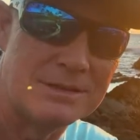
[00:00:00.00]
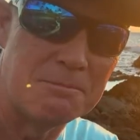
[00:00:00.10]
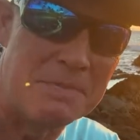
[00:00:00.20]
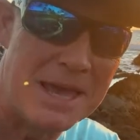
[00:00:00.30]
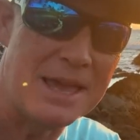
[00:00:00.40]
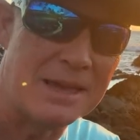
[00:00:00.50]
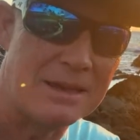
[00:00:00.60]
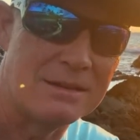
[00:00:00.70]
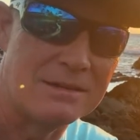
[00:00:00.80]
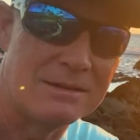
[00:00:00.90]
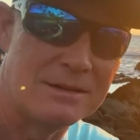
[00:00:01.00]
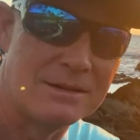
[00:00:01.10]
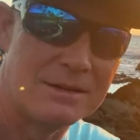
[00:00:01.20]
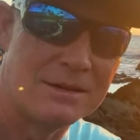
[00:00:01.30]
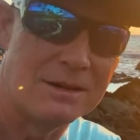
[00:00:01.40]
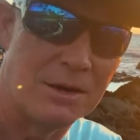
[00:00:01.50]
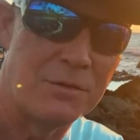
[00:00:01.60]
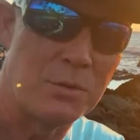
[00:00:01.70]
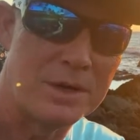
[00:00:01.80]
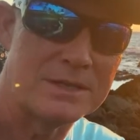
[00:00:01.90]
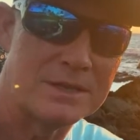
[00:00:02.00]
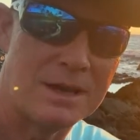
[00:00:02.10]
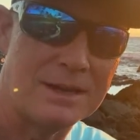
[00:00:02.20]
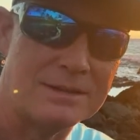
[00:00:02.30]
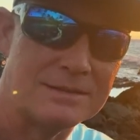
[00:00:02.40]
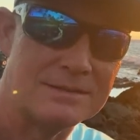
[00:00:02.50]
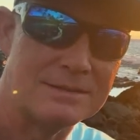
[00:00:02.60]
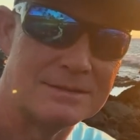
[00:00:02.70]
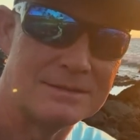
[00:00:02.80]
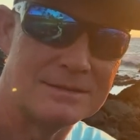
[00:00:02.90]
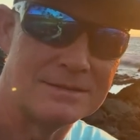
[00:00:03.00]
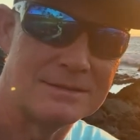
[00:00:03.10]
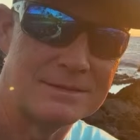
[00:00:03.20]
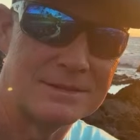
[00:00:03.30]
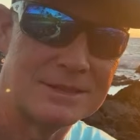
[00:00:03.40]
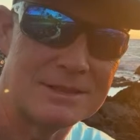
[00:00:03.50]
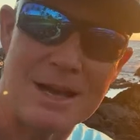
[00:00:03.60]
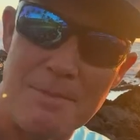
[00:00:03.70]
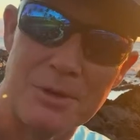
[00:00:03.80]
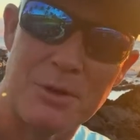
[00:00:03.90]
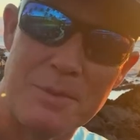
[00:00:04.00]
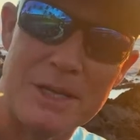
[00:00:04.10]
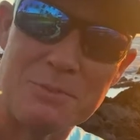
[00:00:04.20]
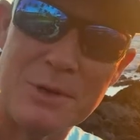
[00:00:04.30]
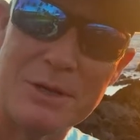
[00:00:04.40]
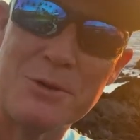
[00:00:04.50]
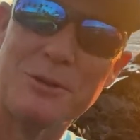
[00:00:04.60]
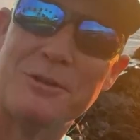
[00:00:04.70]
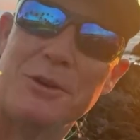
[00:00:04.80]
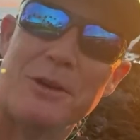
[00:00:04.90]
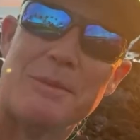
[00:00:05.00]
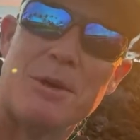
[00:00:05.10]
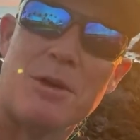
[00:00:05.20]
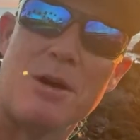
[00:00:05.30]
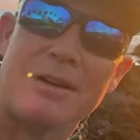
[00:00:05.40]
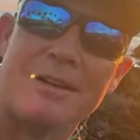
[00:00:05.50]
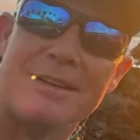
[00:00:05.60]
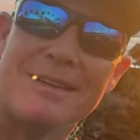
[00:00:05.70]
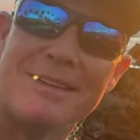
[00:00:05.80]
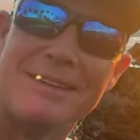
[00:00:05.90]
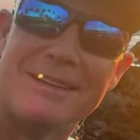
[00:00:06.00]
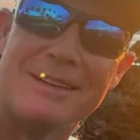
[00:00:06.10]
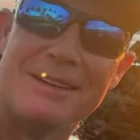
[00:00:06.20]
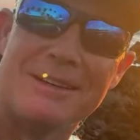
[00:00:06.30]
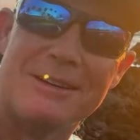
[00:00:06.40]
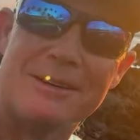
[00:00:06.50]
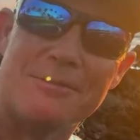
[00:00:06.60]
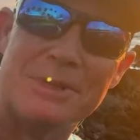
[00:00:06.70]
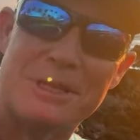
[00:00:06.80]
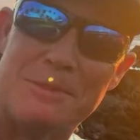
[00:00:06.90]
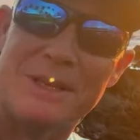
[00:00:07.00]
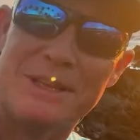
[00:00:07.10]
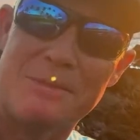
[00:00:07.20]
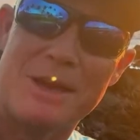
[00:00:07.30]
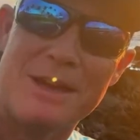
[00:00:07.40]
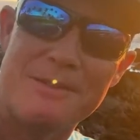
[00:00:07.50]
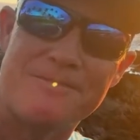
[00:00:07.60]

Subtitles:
bay of the west side. You know, Kapalua Bay is pretty cool too, don't get me wrong. But Napili Bay,